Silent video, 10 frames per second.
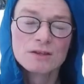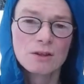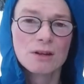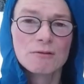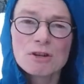
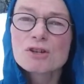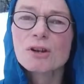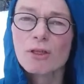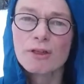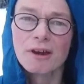So the
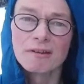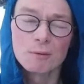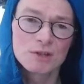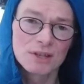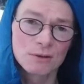original theory
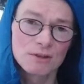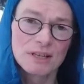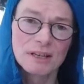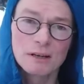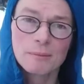was that it
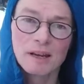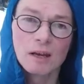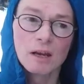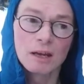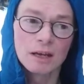was a little
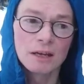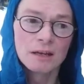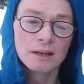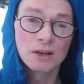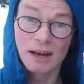bit
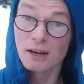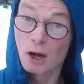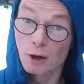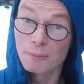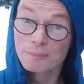like
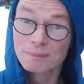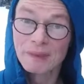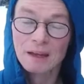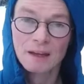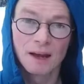Glencoe.
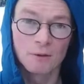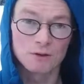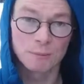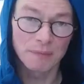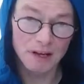It
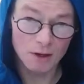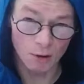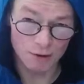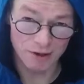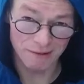was a big
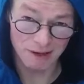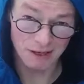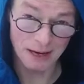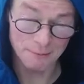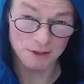caldera
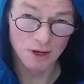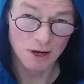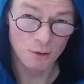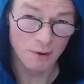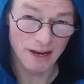collapse
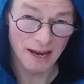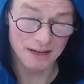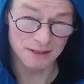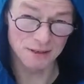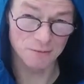where you
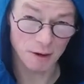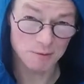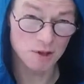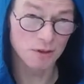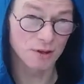had an
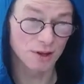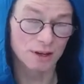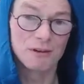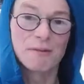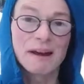eruption
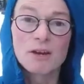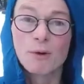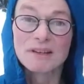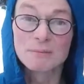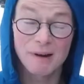that
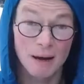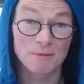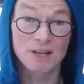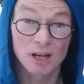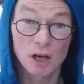evacuated
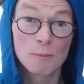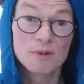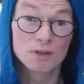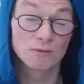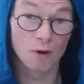perhaps 1
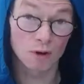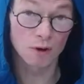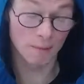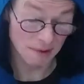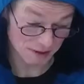kilometre
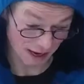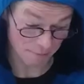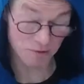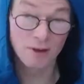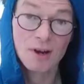volume
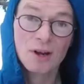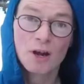depth